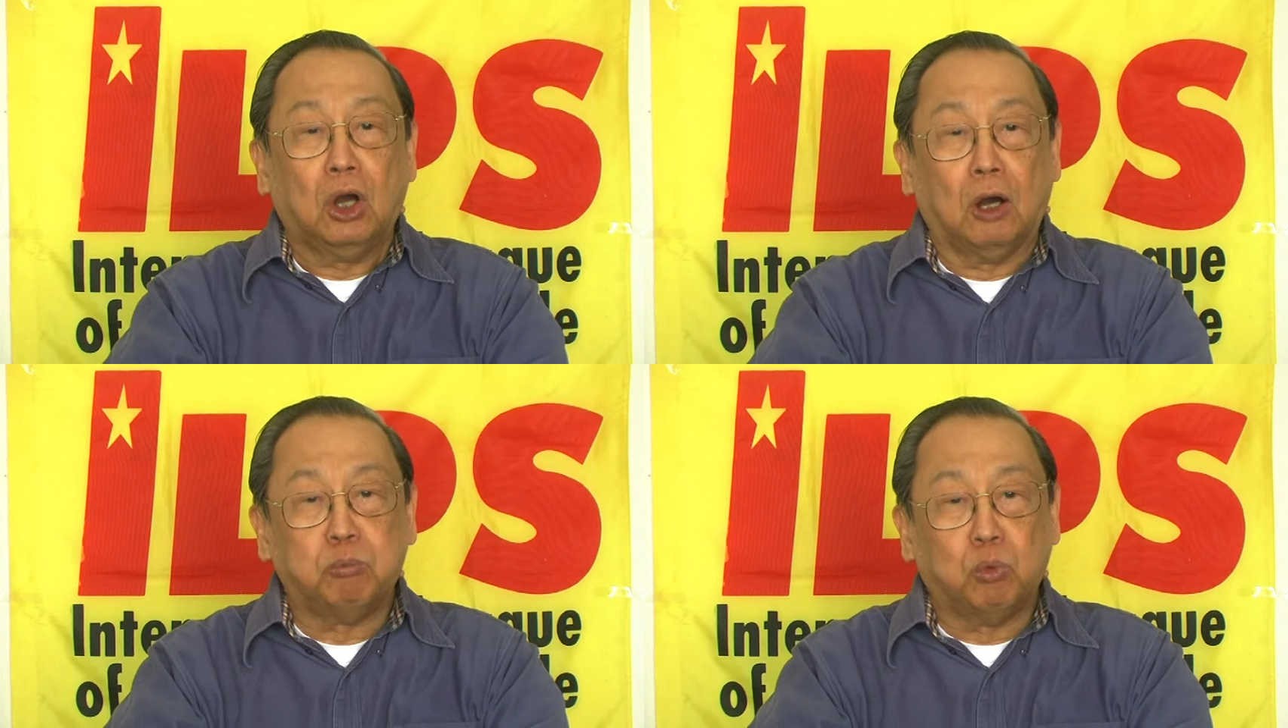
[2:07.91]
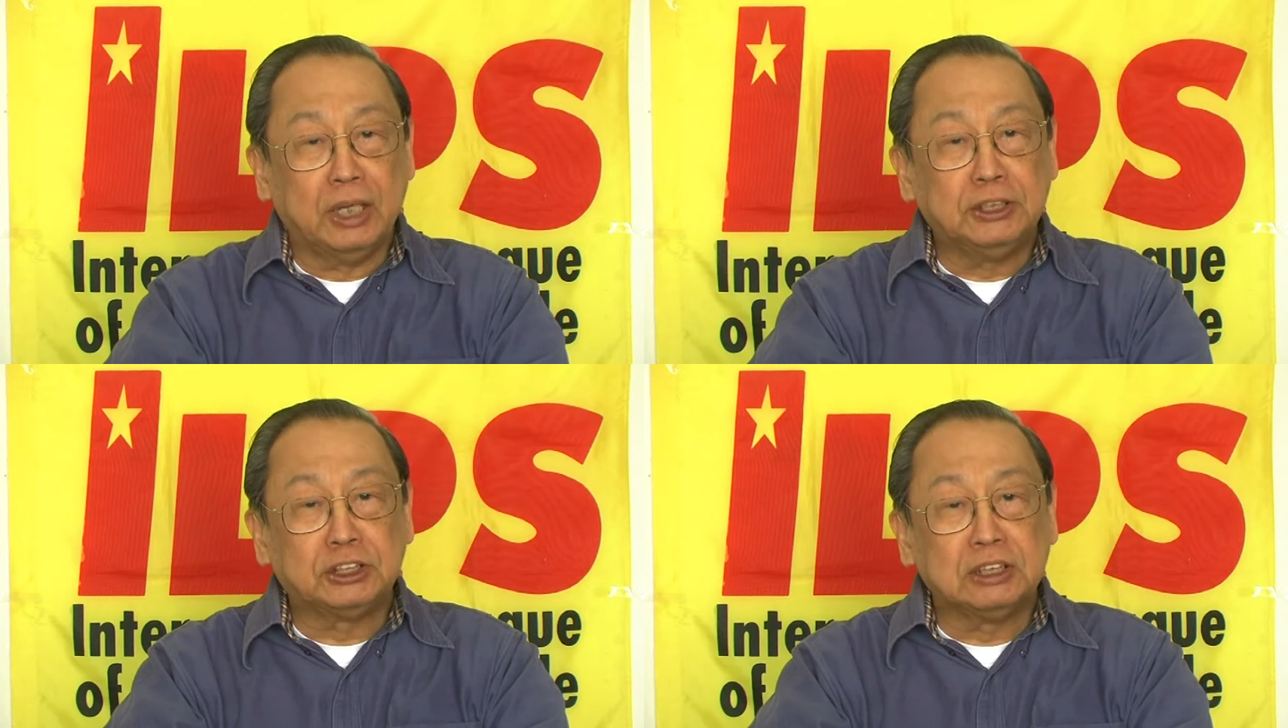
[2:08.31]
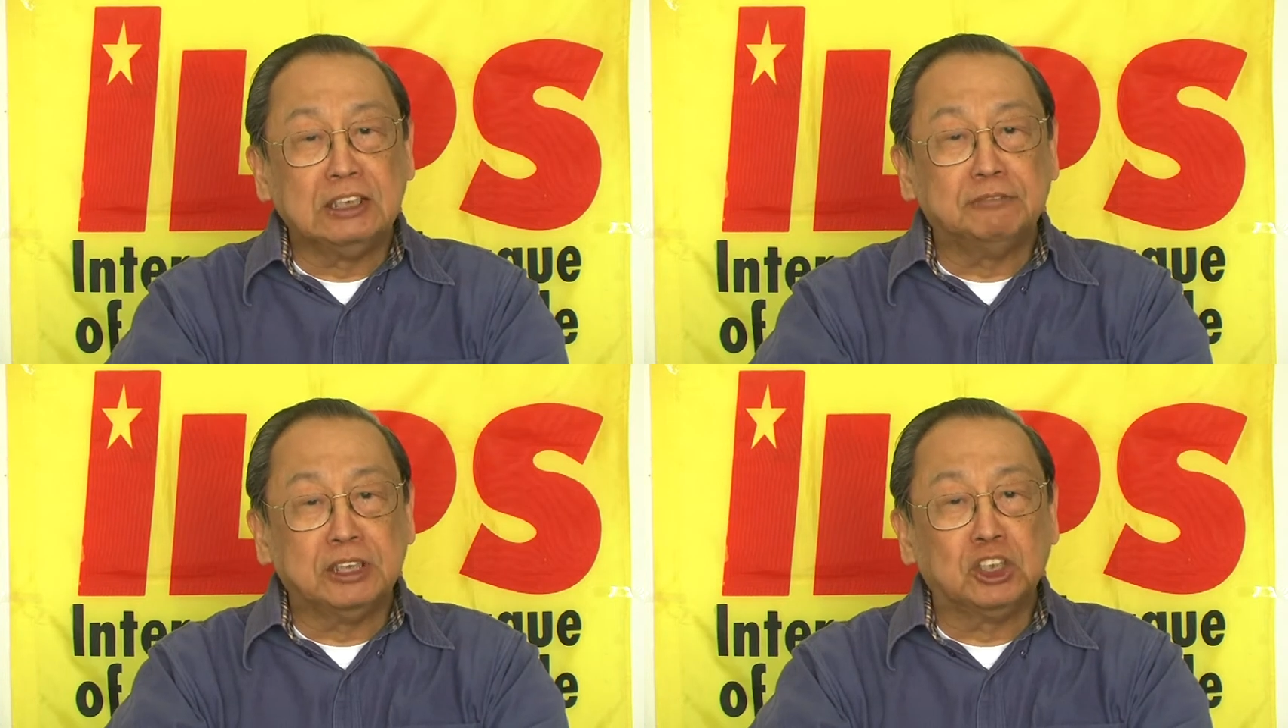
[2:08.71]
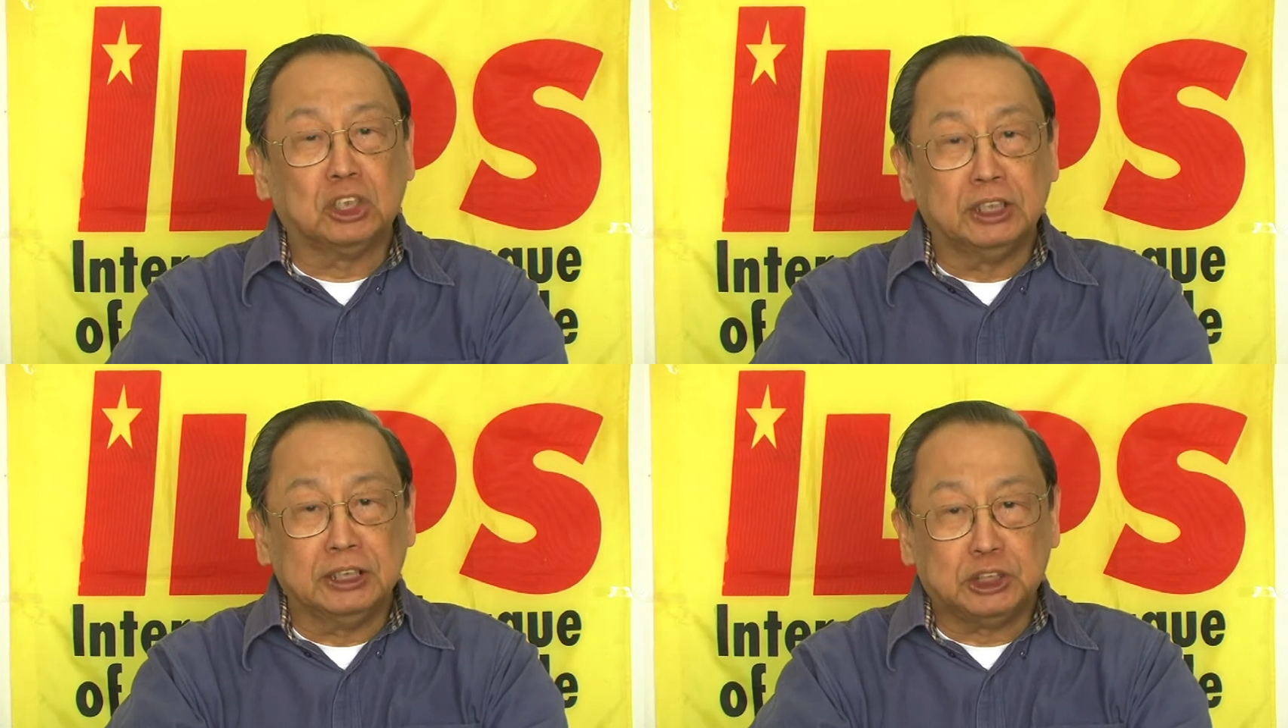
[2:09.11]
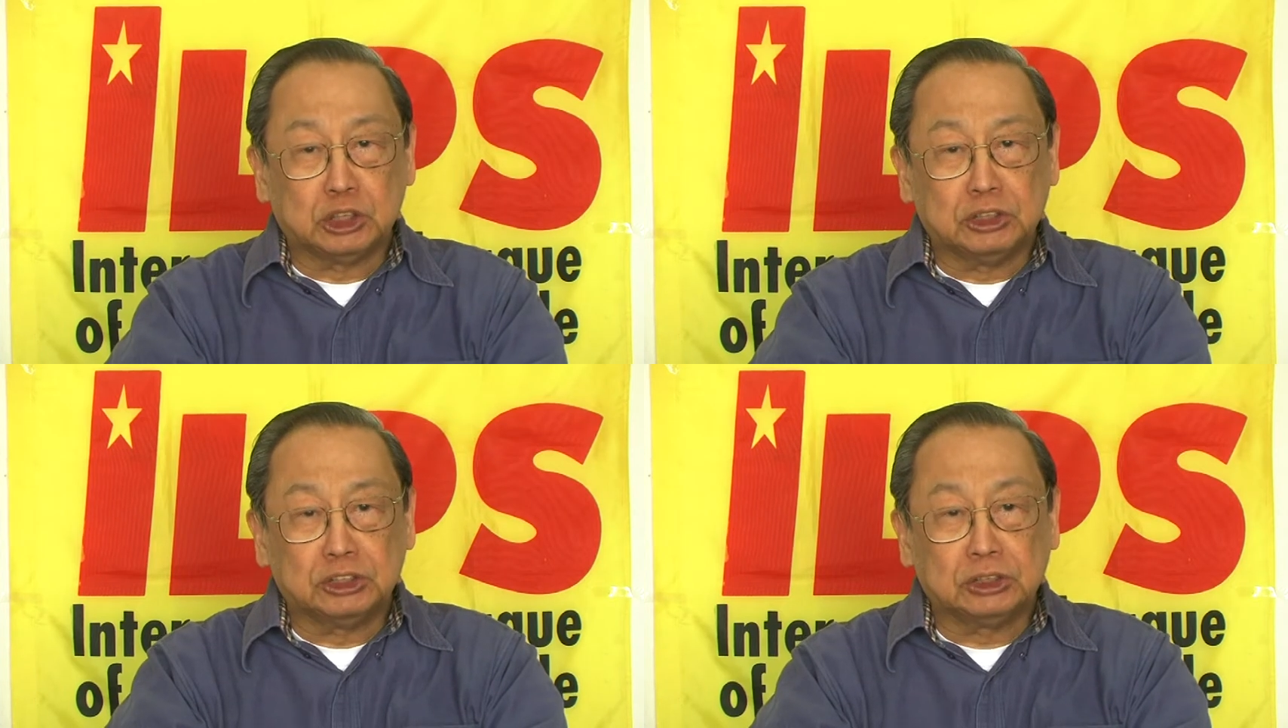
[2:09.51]
of wage and living
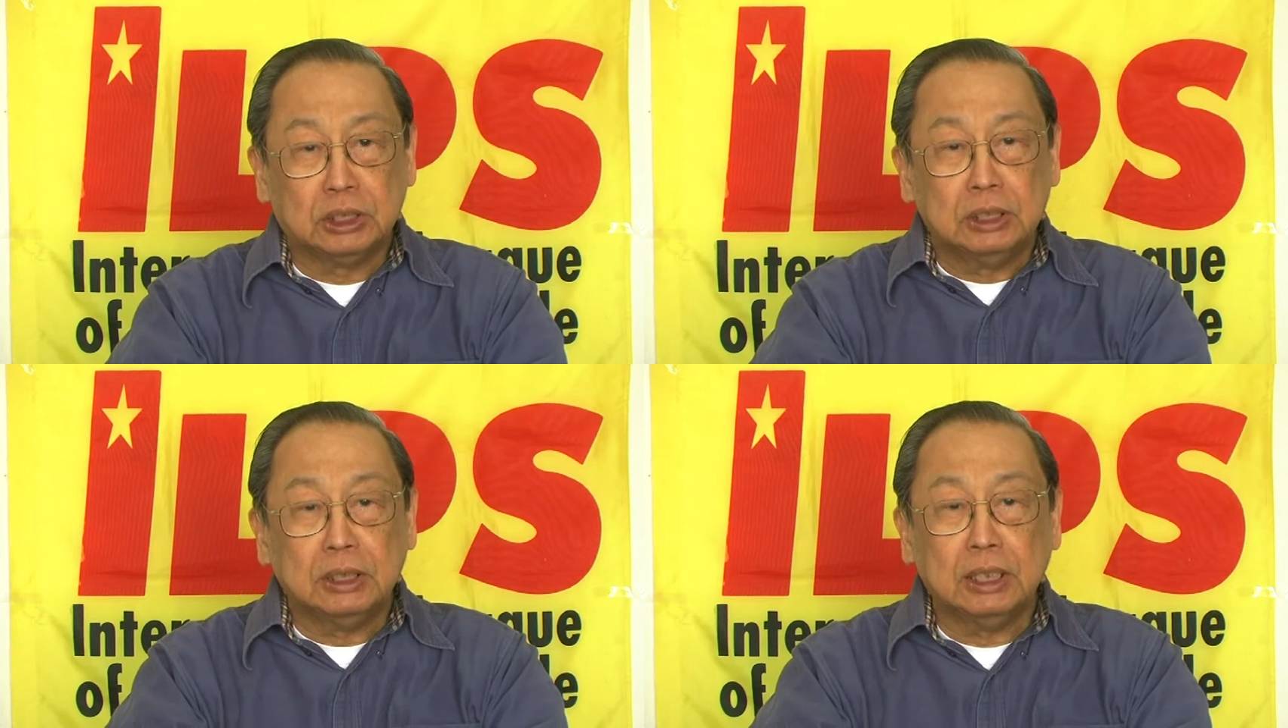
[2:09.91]
conditions